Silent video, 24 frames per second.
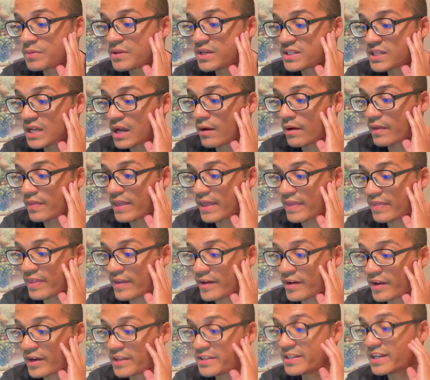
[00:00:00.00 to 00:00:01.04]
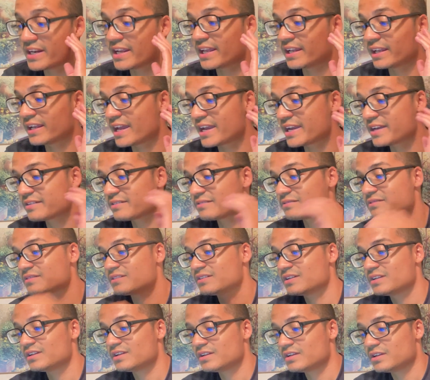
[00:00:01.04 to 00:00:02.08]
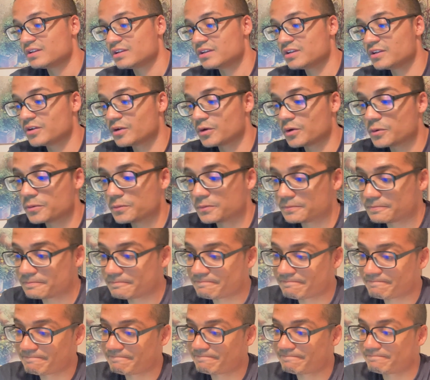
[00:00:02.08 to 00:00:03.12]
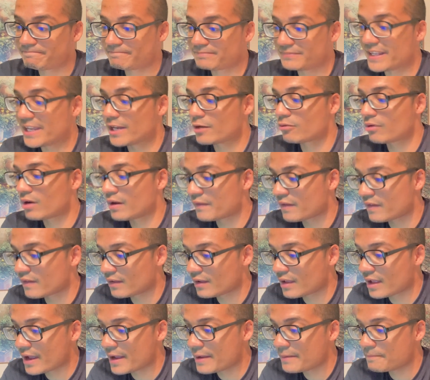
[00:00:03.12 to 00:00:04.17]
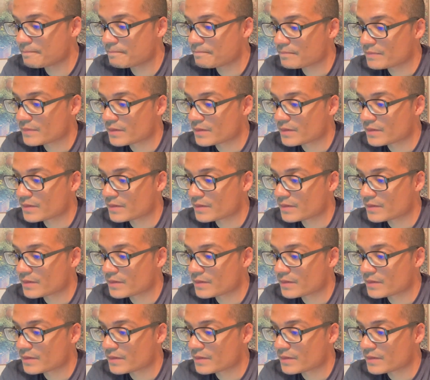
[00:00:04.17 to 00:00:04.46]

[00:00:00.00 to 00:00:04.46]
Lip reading: He said that they could have did it in, like, you know, later on down the line.